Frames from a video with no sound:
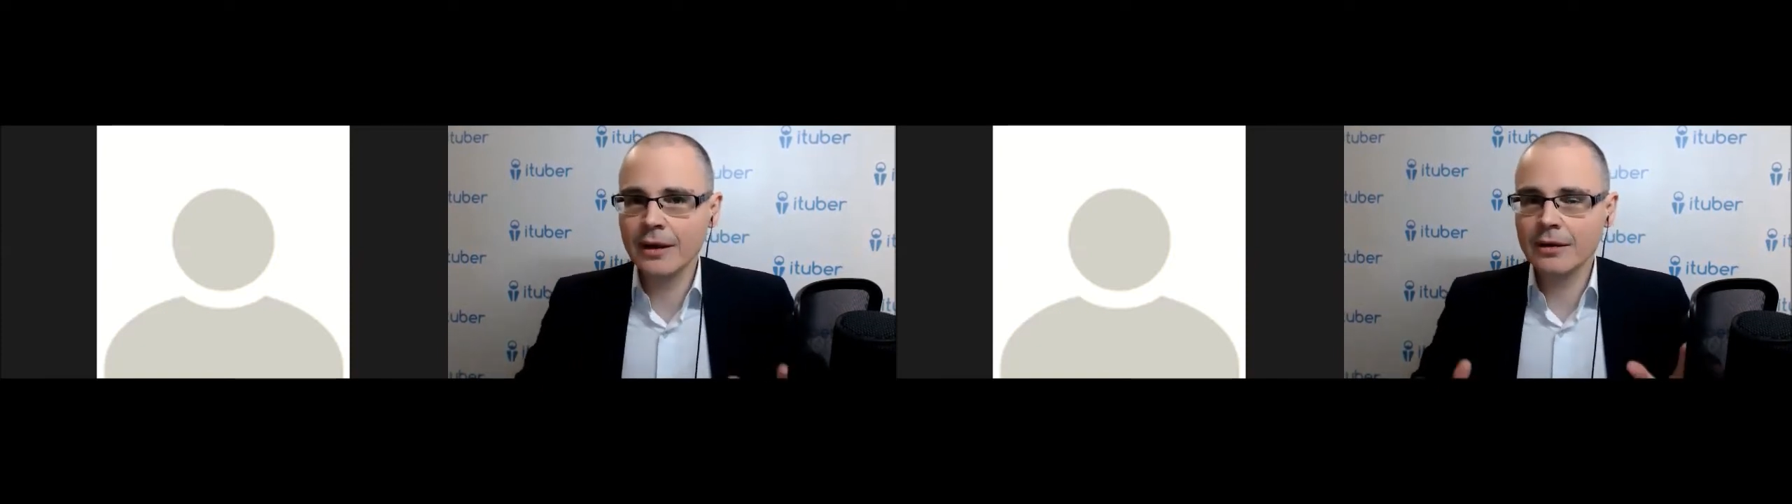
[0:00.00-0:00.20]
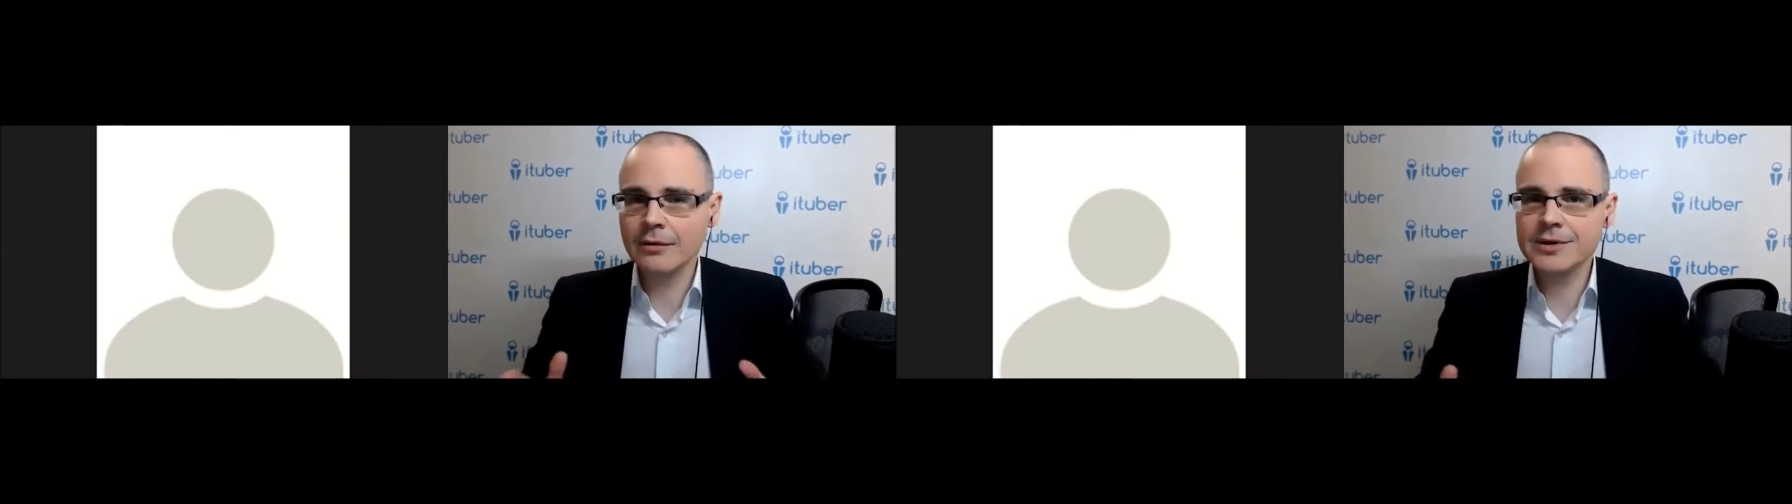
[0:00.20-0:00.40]

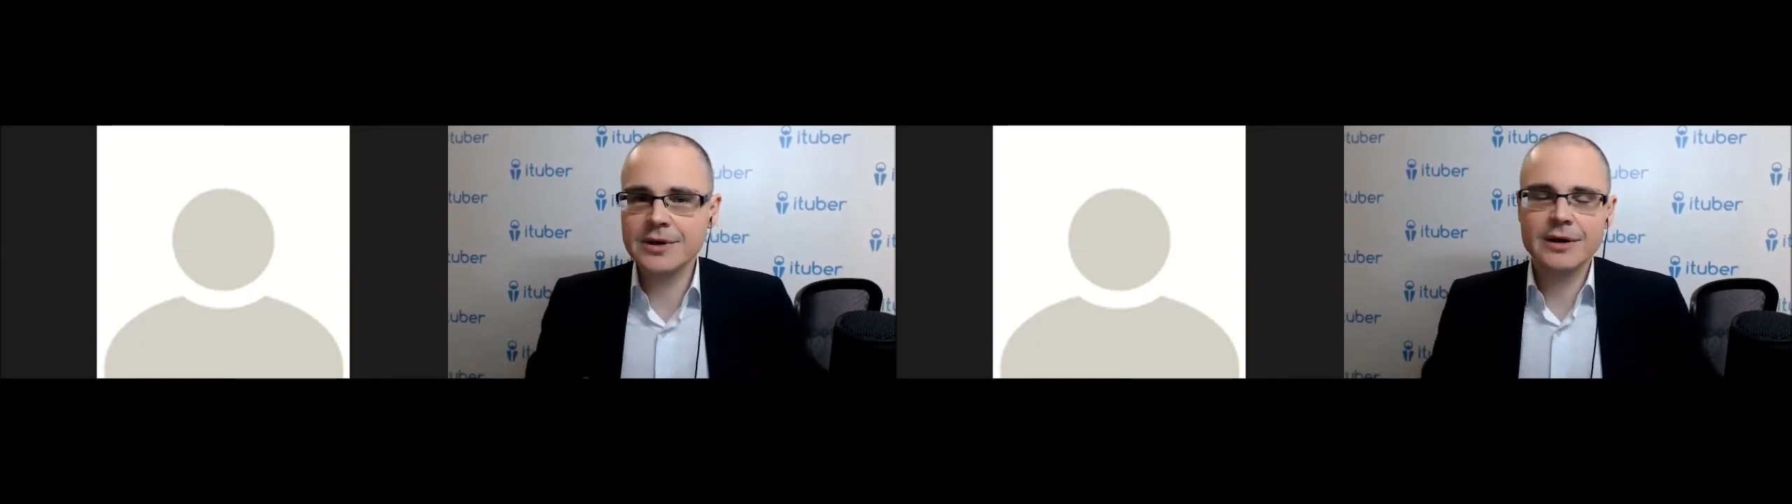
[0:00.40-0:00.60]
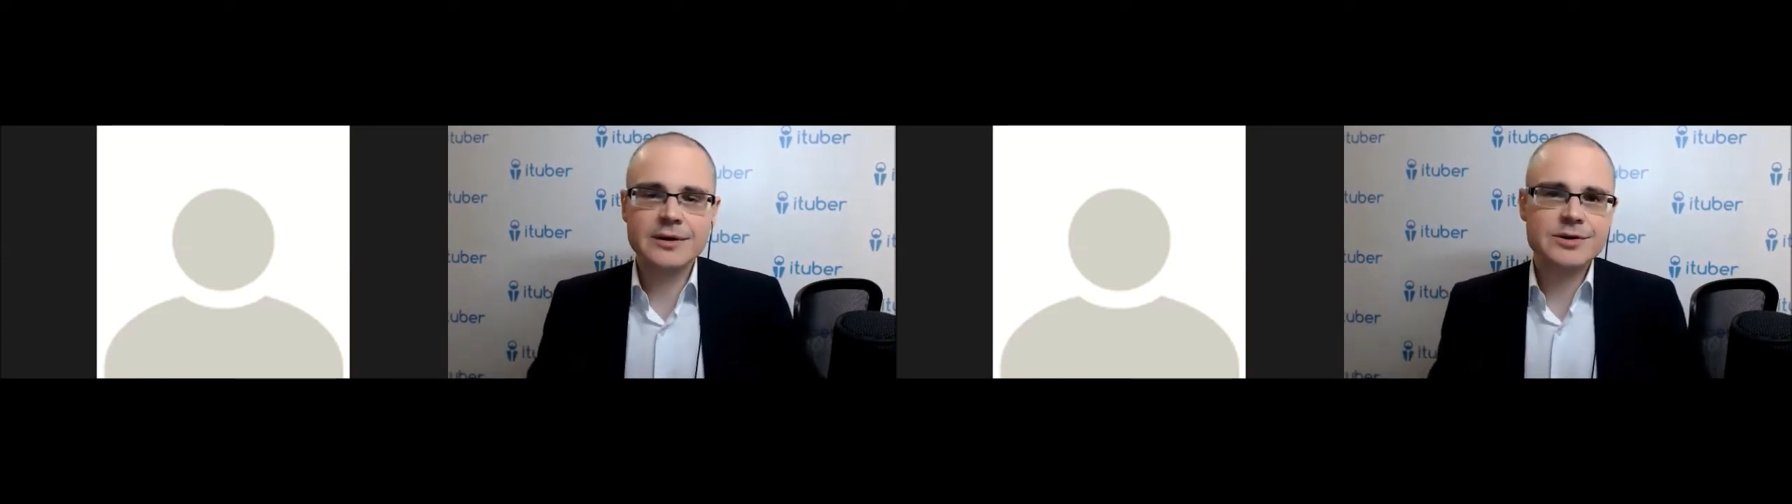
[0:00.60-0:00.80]

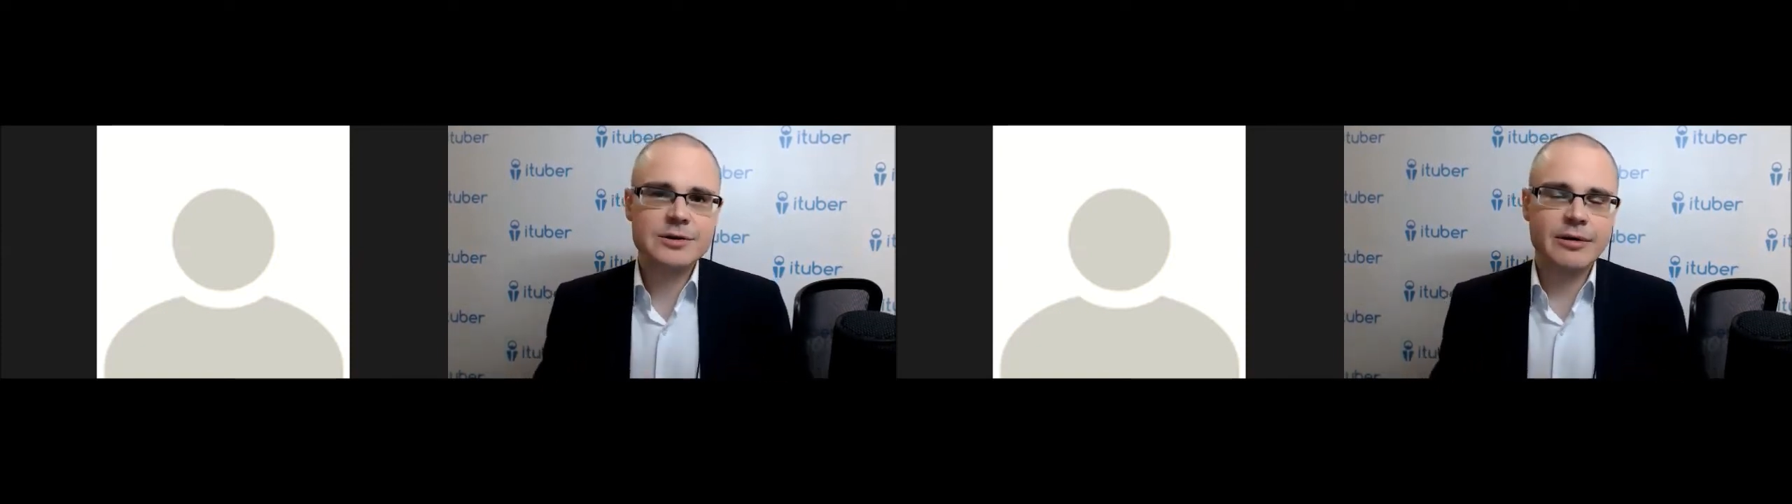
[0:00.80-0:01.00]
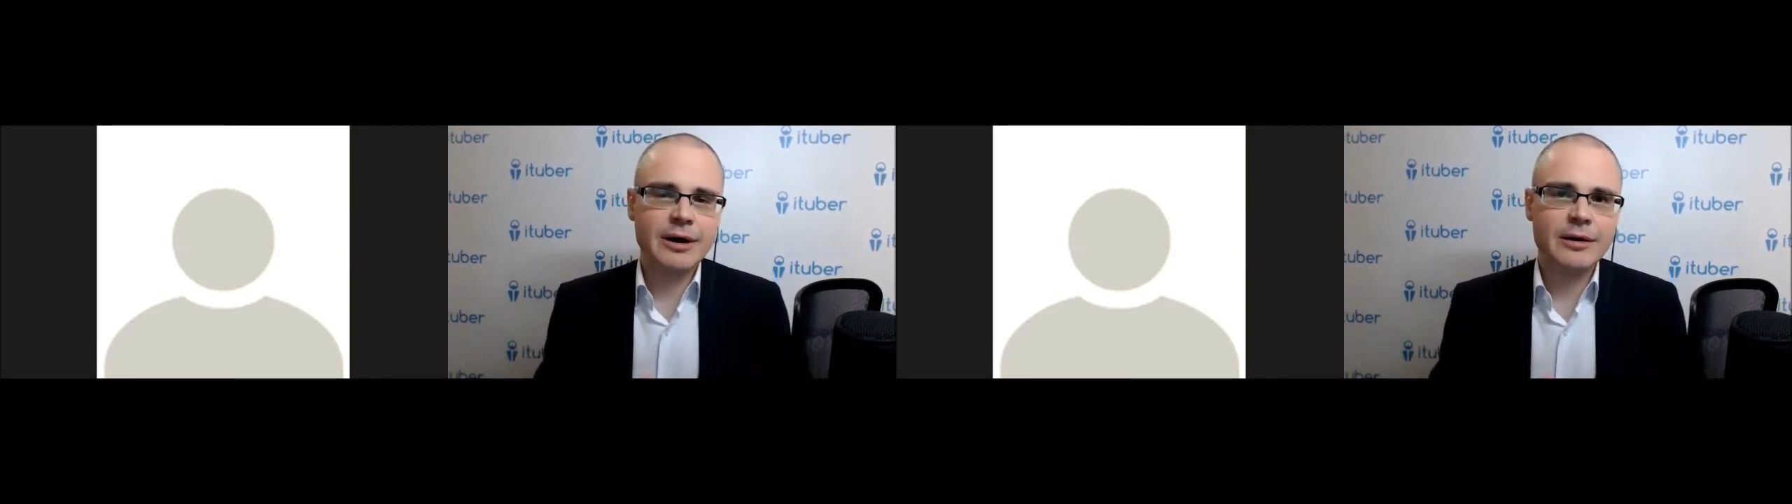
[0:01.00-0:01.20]
Lluisa, it's
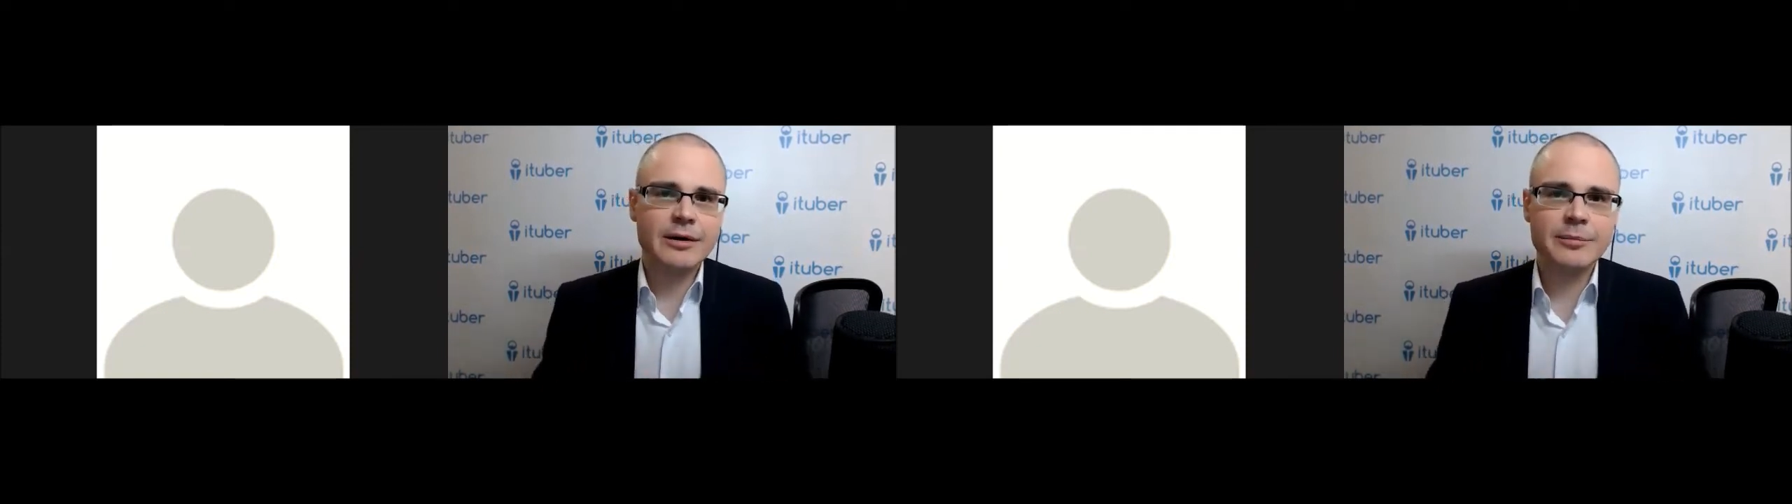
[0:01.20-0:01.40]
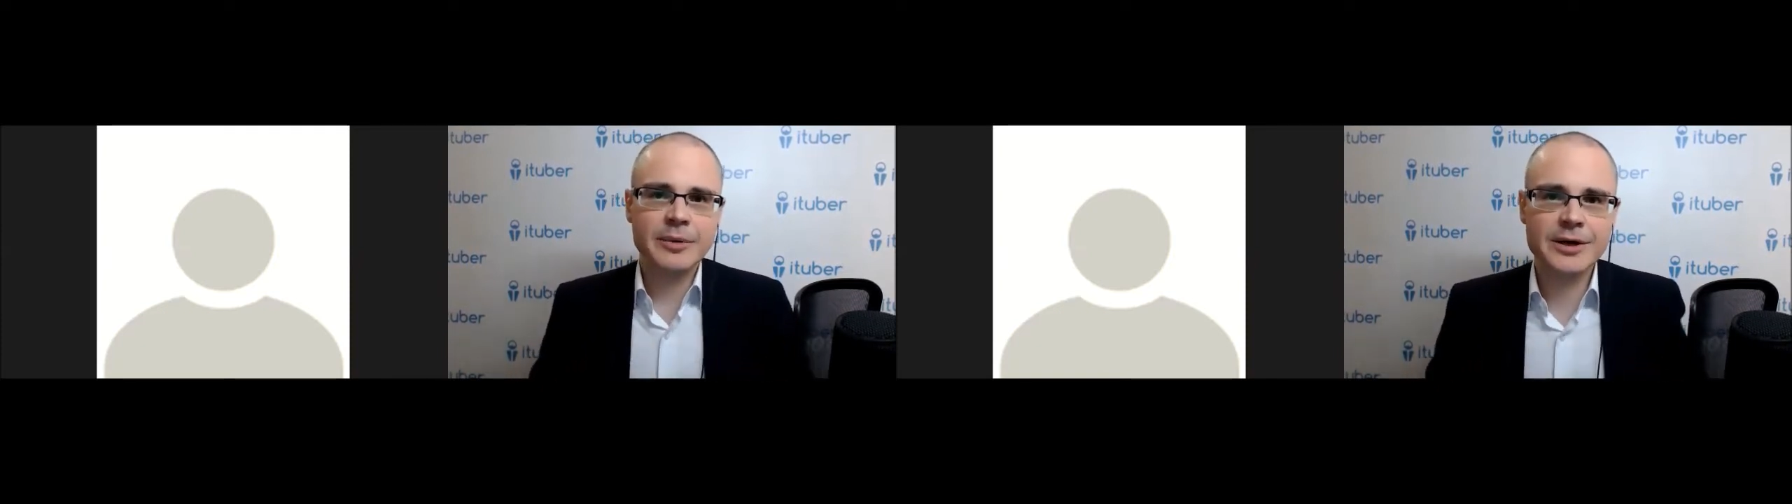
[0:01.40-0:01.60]
great
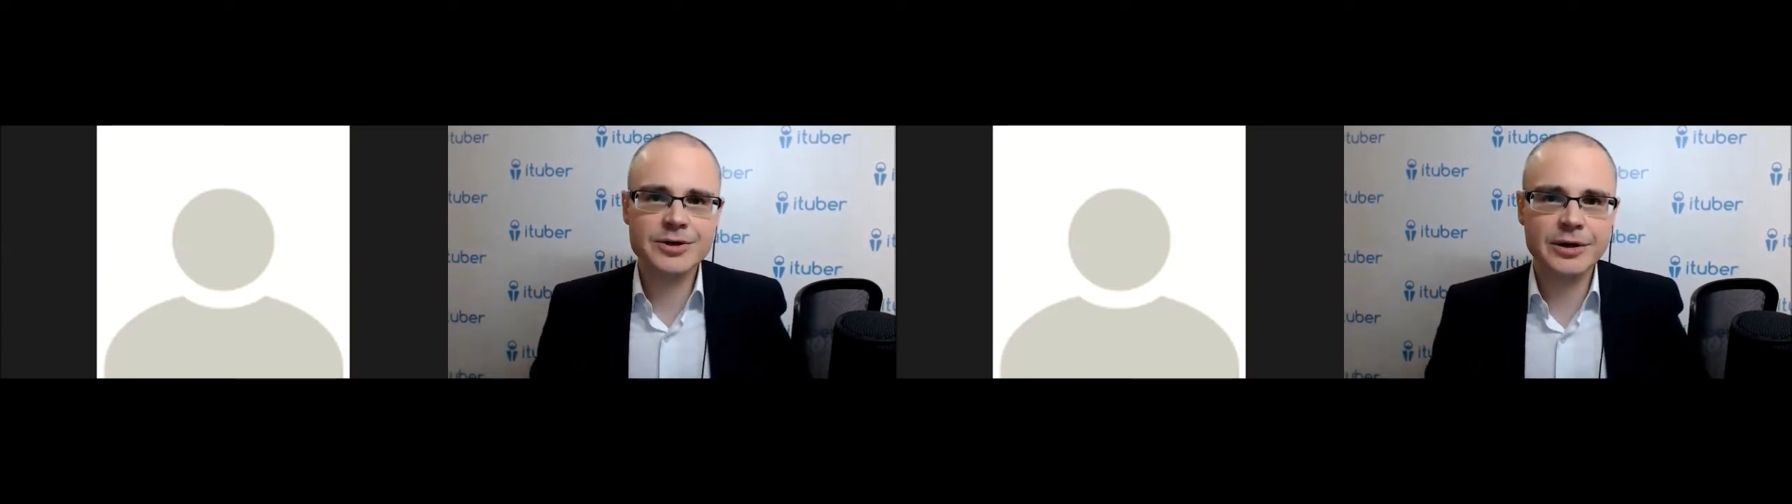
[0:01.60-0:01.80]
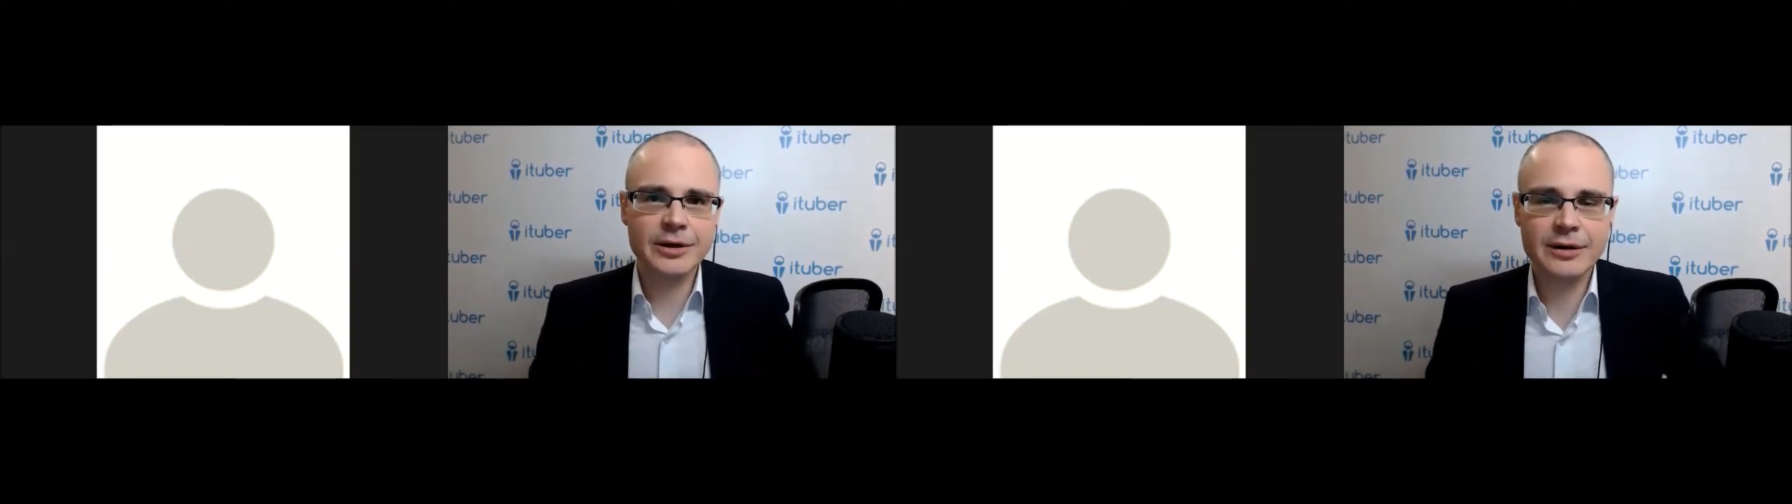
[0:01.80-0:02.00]
honor and
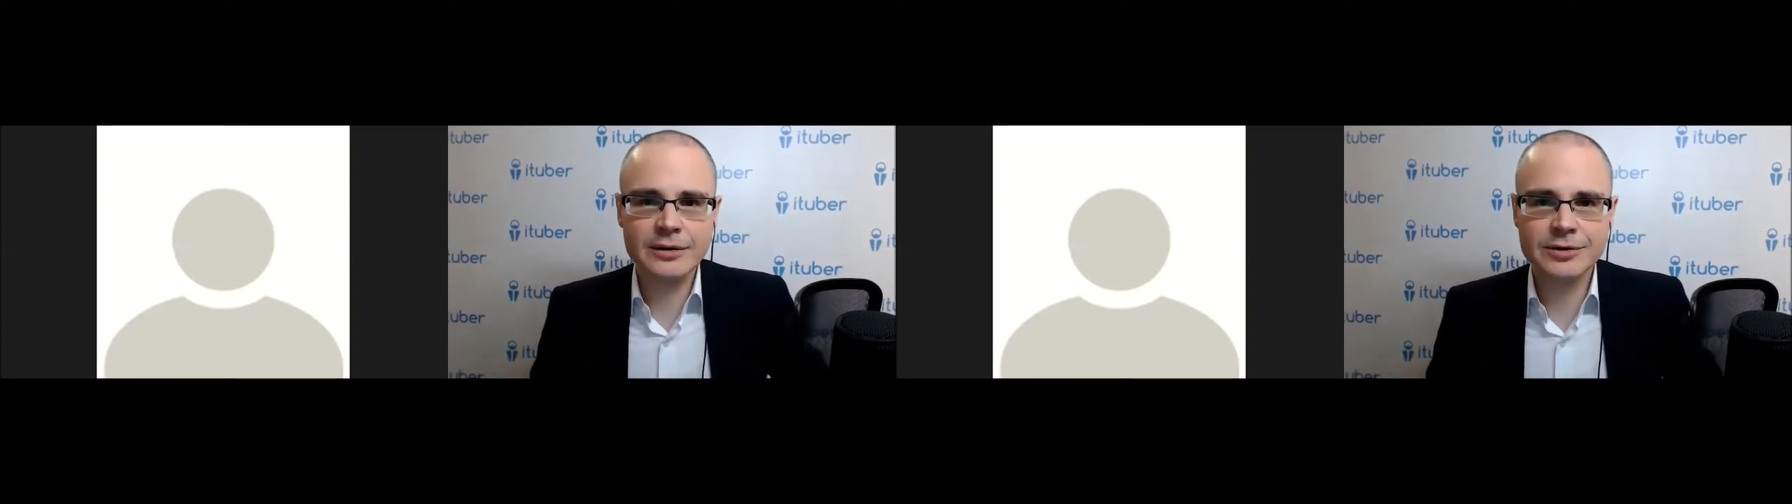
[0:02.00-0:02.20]
pleasure